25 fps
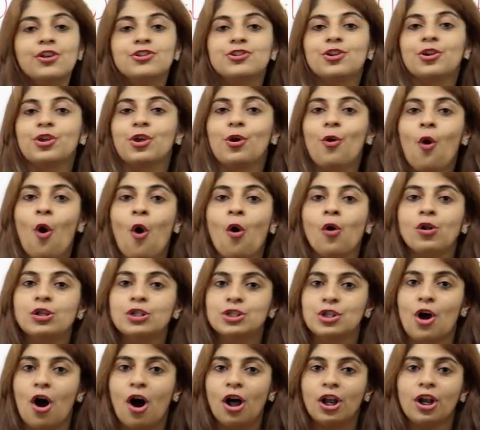So you
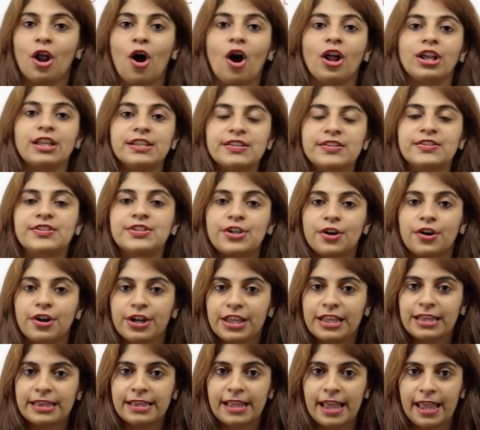hold on a
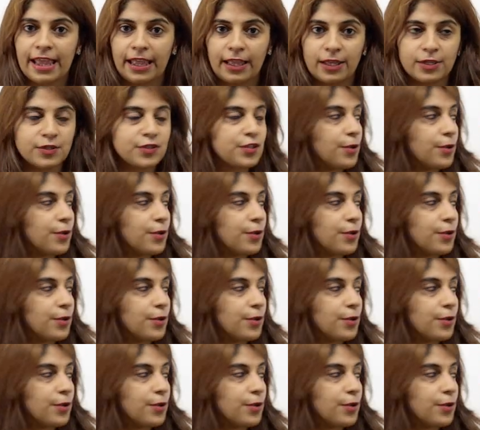sturdy thing.